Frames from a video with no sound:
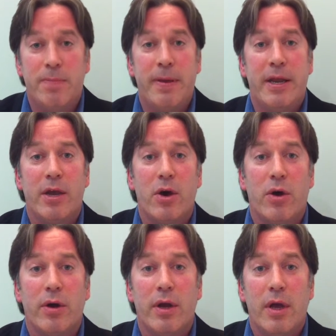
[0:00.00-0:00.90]
depending
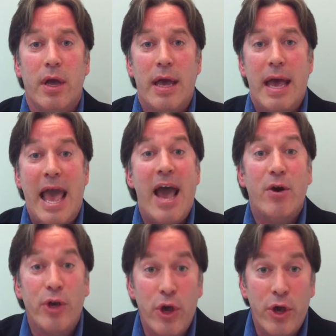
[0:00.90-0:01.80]
on
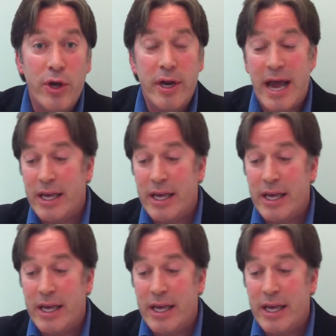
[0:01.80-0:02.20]
how you earn it.